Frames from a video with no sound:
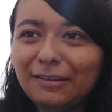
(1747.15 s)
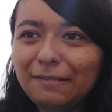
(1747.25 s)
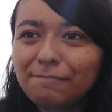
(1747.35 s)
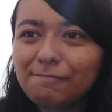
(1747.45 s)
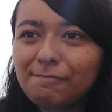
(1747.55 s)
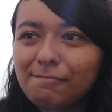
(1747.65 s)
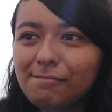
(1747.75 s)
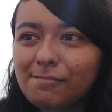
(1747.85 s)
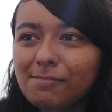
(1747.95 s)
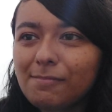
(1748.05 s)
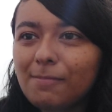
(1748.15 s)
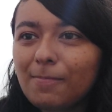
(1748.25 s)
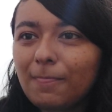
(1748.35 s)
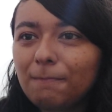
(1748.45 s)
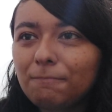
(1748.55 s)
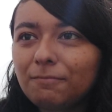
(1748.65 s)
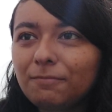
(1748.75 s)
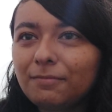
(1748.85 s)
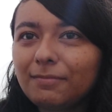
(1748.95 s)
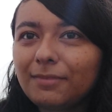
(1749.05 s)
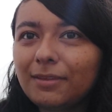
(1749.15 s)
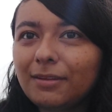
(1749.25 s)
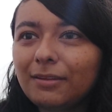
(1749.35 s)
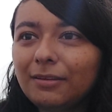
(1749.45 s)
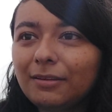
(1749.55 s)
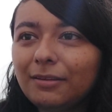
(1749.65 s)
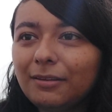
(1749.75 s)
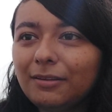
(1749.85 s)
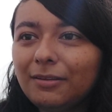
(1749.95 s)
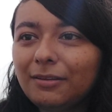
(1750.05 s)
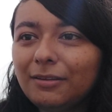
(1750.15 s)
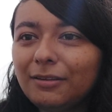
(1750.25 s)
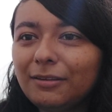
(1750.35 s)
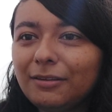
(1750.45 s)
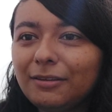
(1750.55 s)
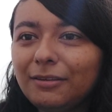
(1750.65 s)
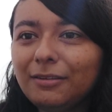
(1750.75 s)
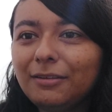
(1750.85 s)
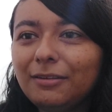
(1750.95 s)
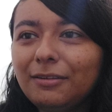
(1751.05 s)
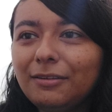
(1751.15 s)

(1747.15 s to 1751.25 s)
[no speech]